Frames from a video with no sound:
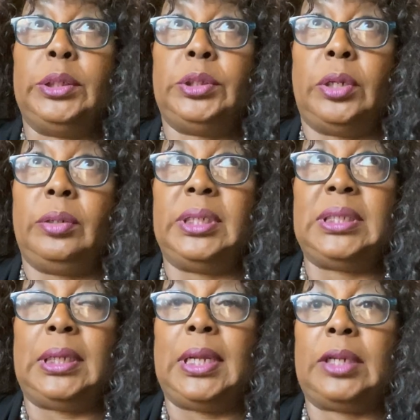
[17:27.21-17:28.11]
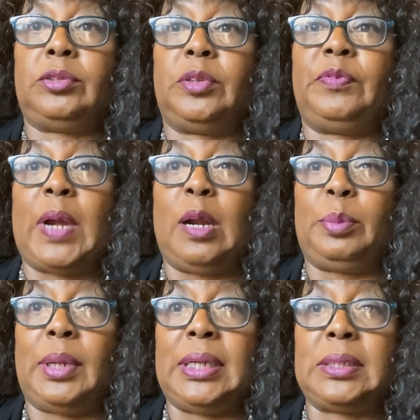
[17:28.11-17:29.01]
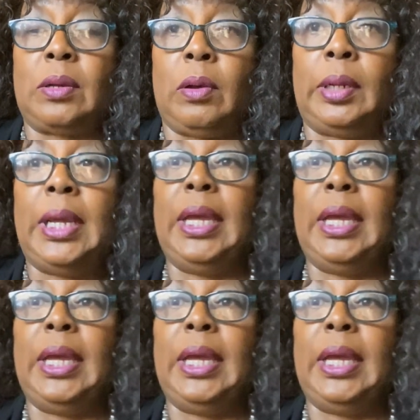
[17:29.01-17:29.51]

turn this electric fireplace on."